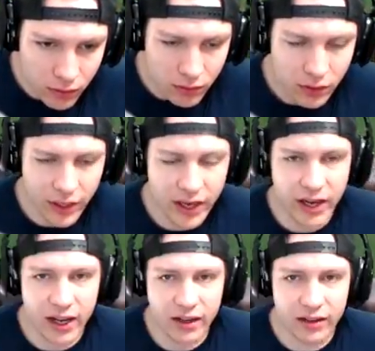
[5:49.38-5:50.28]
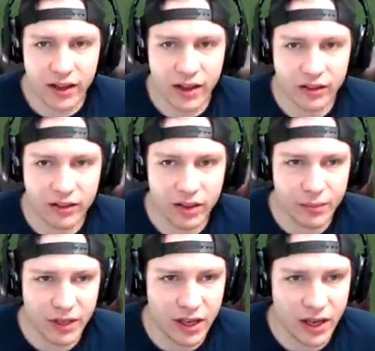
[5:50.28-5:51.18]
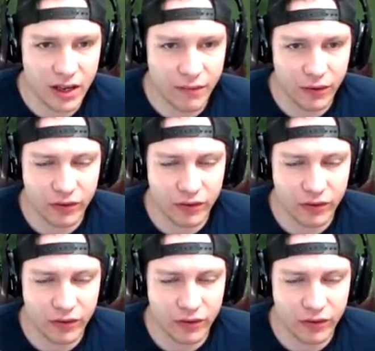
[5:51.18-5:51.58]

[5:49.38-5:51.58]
And that's going to be a first